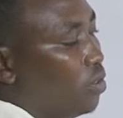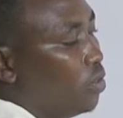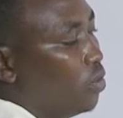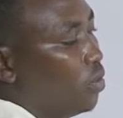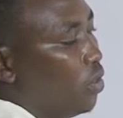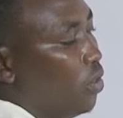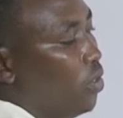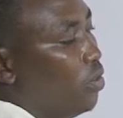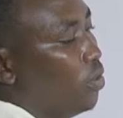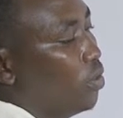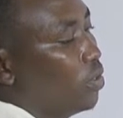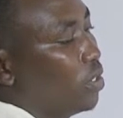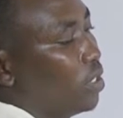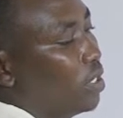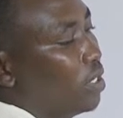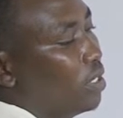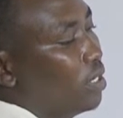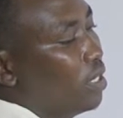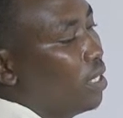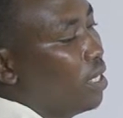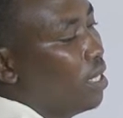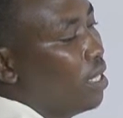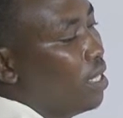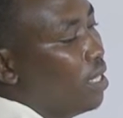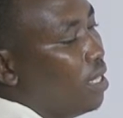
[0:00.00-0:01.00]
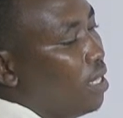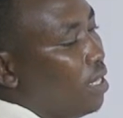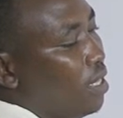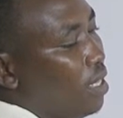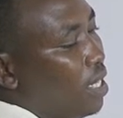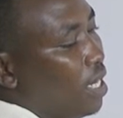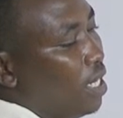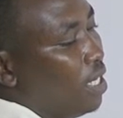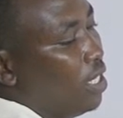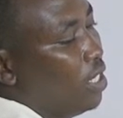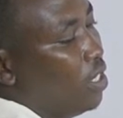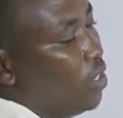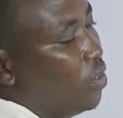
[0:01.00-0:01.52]
to use
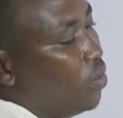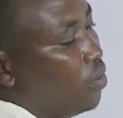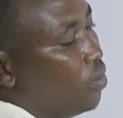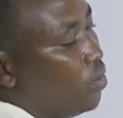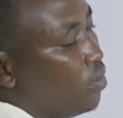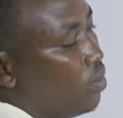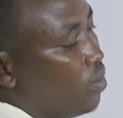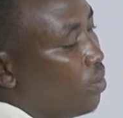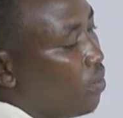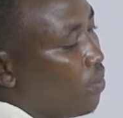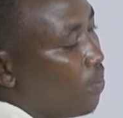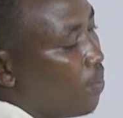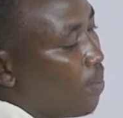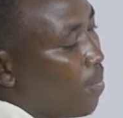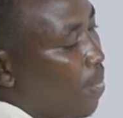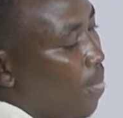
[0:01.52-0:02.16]
the due